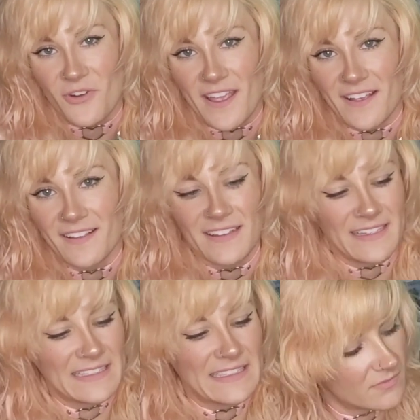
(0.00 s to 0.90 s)
ring.
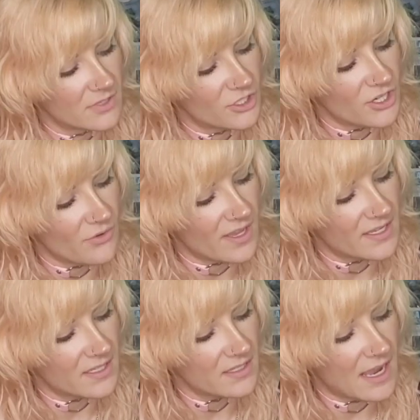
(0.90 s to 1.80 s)

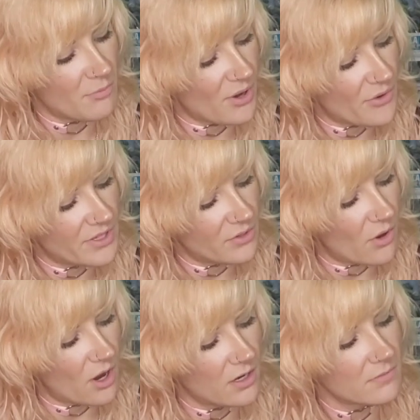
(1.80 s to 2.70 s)
Showcases how broke you
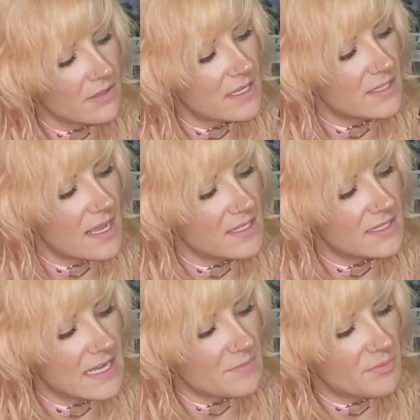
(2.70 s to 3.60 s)
are. It
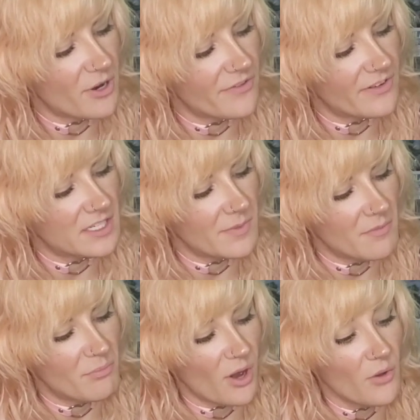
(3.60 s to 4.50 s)
seems perfect to me.
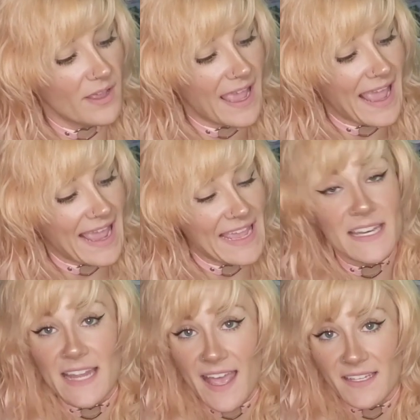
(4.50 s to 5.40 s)
Broke
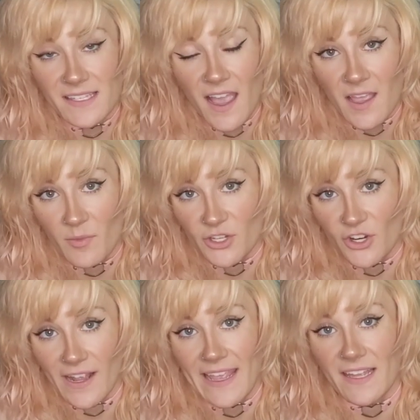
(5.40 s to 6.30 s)
and has time on
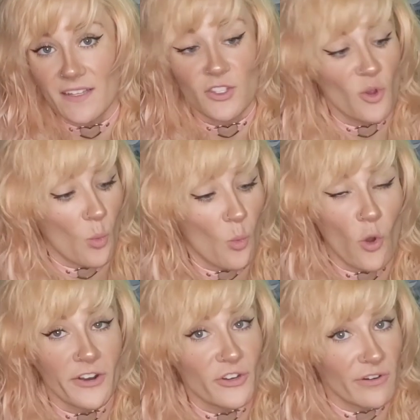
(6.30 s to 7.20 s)
your hands.
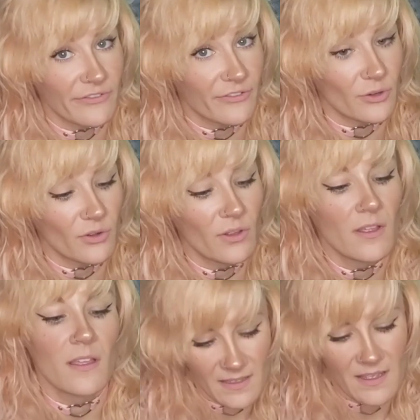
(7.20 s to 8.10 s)
Wonderful.
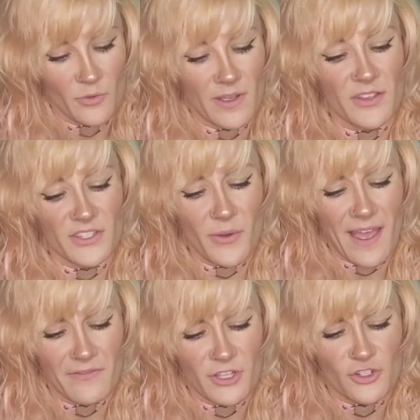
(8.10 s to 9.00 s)
We also
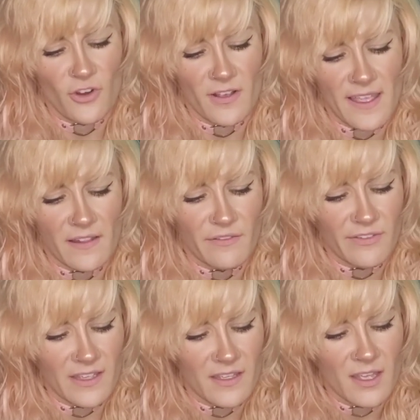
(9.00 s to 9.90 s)
have the drunk
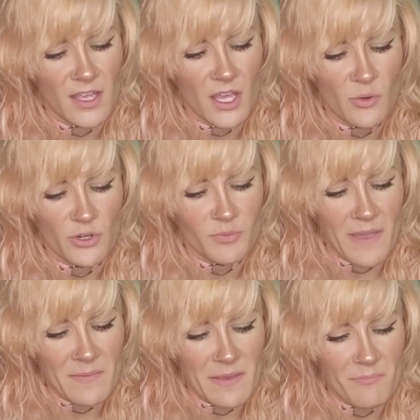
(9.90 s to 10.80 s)
elephant, which
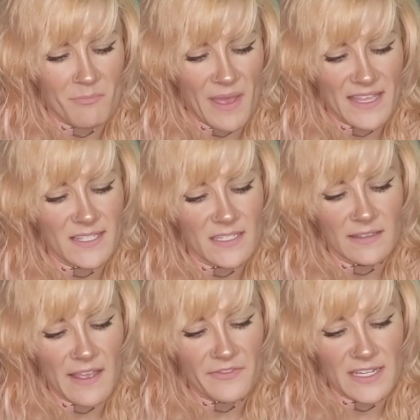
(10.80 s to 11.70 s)
may be best
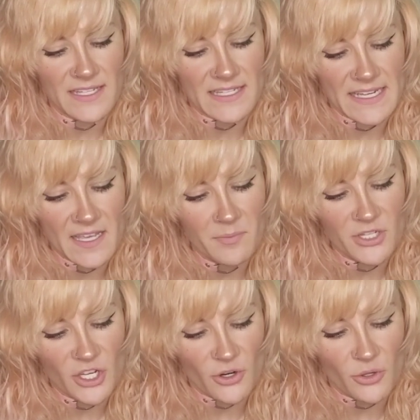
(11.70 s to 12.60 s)
left as a tip
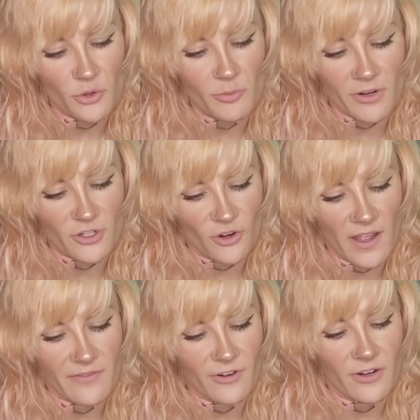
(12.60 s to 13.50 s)
to your Uber
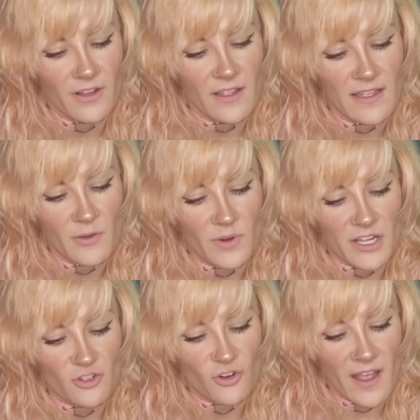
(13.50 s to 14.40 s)
driver when
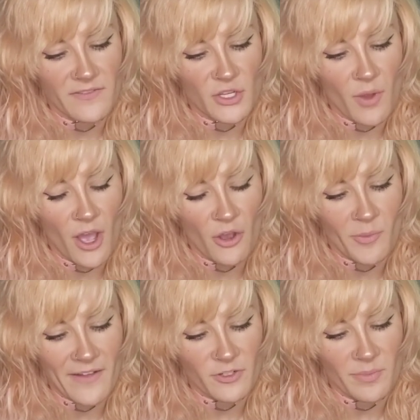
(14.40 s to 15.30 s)
he drives you
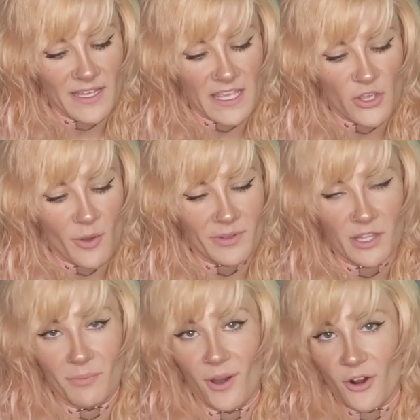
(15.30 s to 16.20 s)
home after picking you up at
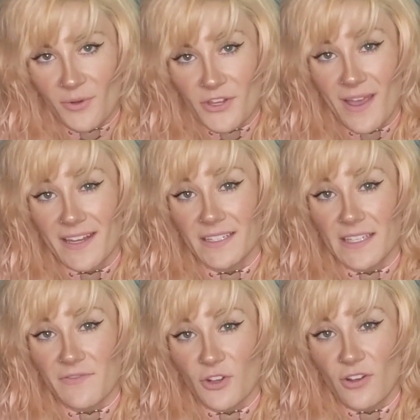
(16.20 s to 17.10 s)
the bar when you had to
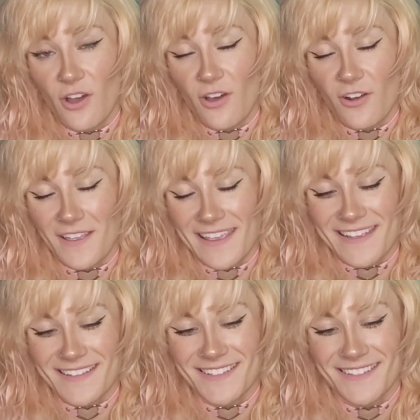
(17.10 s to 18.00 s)
leave your car
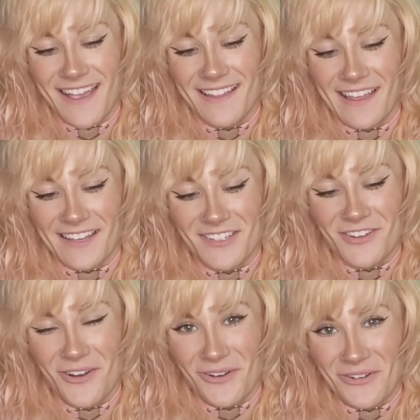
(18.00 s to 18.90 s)
keys at last
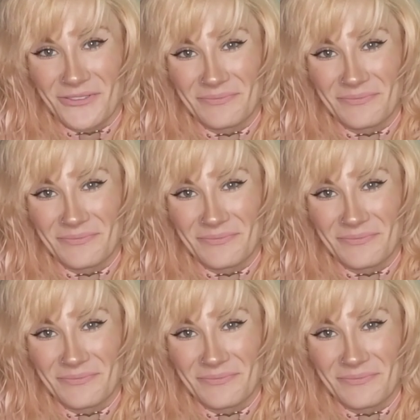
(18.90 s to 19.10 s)
call.